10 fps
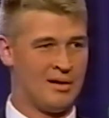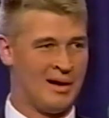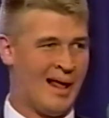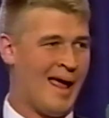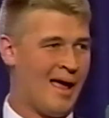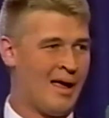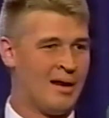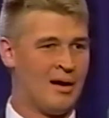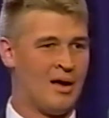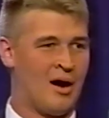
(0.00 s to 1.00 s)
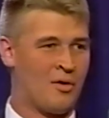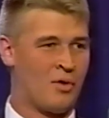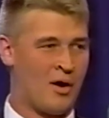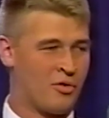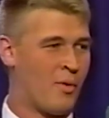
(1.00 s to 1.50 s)
and
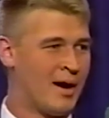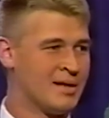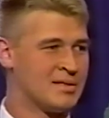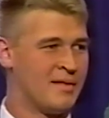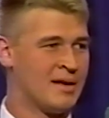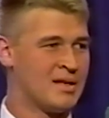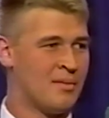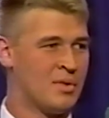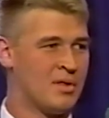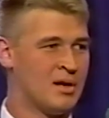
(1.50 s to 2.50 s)
arthritis and that type of